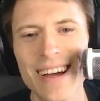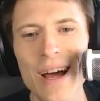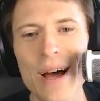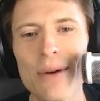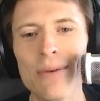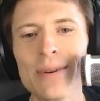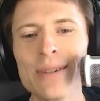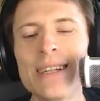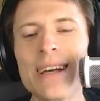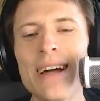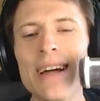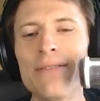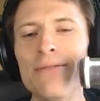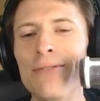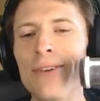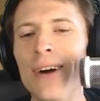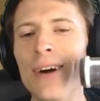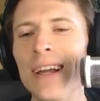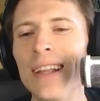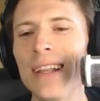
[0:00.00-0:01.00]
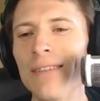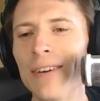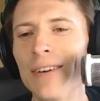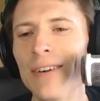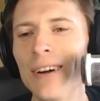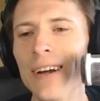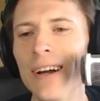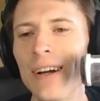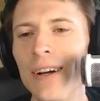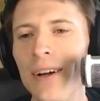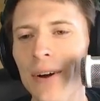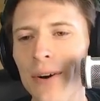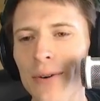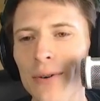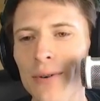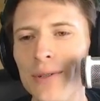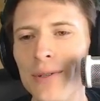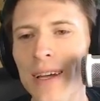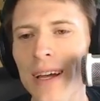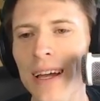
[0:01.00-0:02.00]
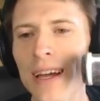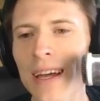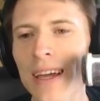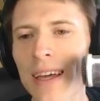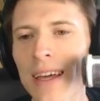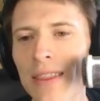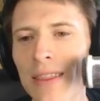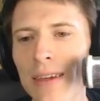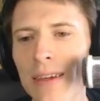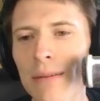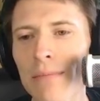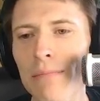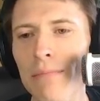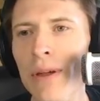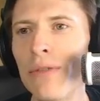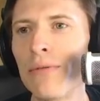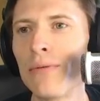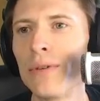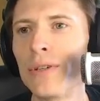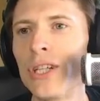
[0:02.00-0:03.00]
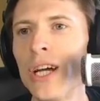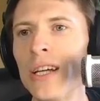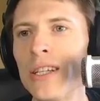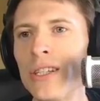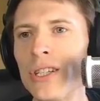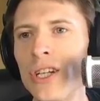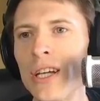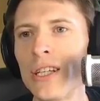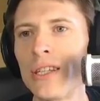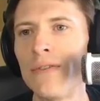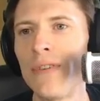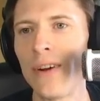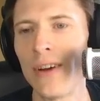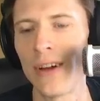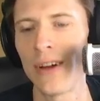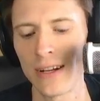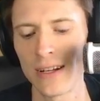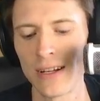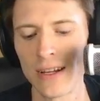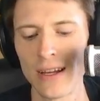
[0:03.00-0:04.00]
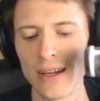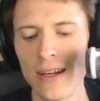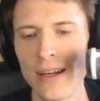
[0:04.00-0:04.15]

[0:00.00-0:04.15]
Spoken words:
We'll see how the fried liver goes in the Mithril chess variant.